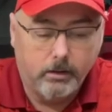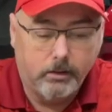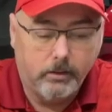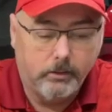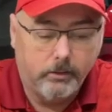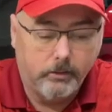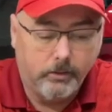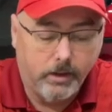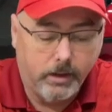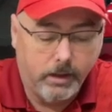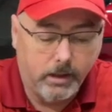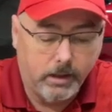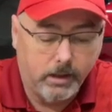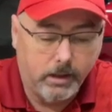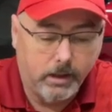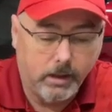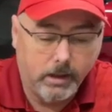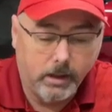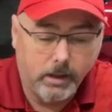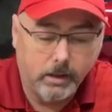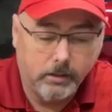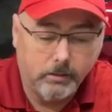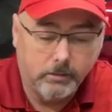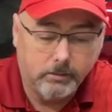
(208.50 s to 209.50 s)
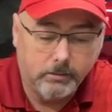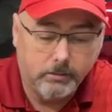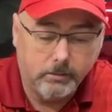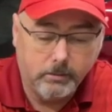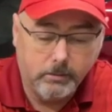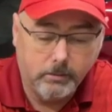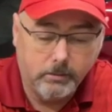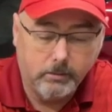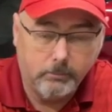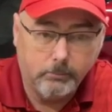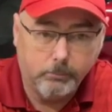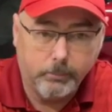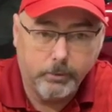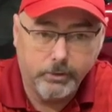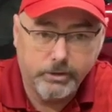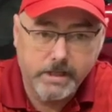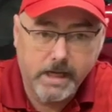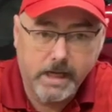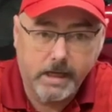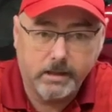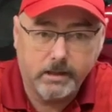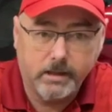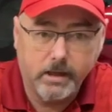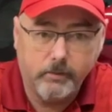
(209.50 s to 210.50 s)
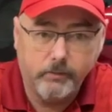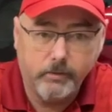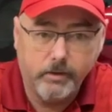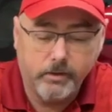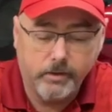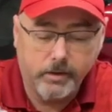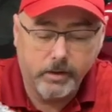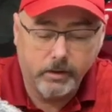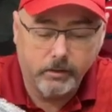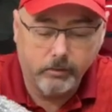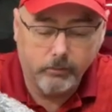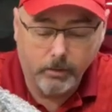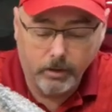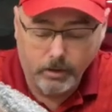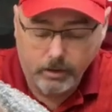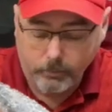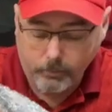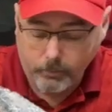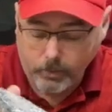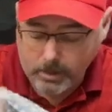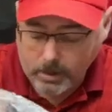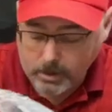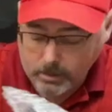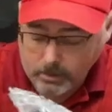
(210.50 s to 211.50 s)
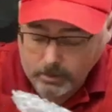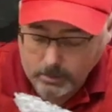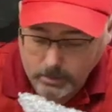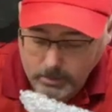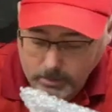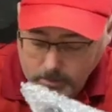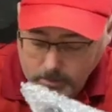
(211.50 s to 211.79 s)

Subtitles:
they protect everything really well.